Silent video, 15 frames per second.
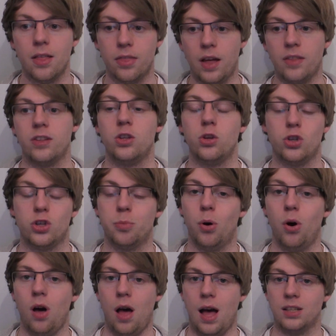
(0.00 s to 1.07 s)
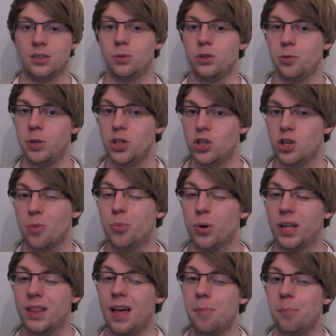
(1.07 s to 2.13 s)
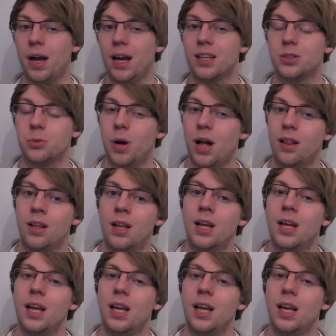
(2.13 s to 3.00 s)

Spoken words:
that the new support has, which means you can bring them back as well.